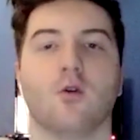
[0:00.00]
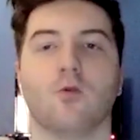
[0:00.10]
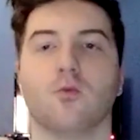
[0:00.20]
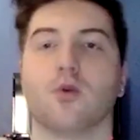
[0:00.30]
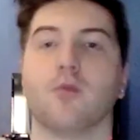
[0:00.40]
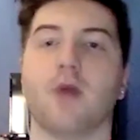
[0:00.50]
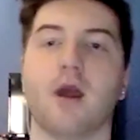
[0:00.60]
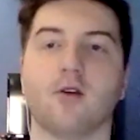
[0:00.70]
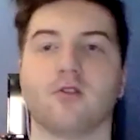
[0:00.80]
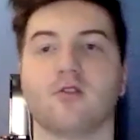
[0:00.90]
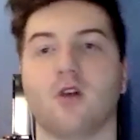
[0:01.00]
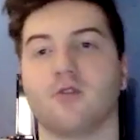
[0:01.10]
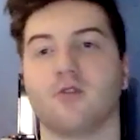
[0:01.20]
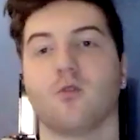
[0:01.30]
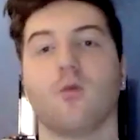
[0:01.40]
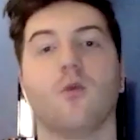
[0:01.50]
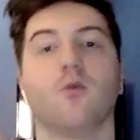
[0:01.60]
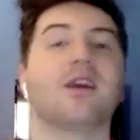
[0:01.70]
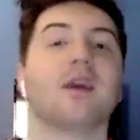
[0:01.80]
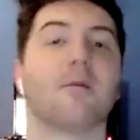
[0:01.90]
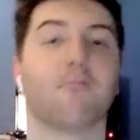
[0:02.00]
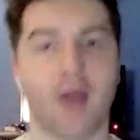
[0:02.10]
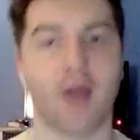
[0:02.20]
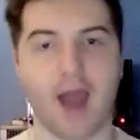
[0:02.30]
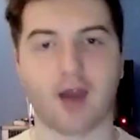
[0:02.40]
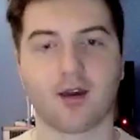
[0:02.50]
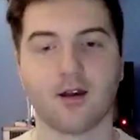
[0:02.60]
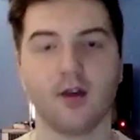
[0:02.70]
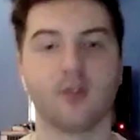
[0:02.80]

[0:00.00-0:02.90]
prepare ourselves to, when we get back to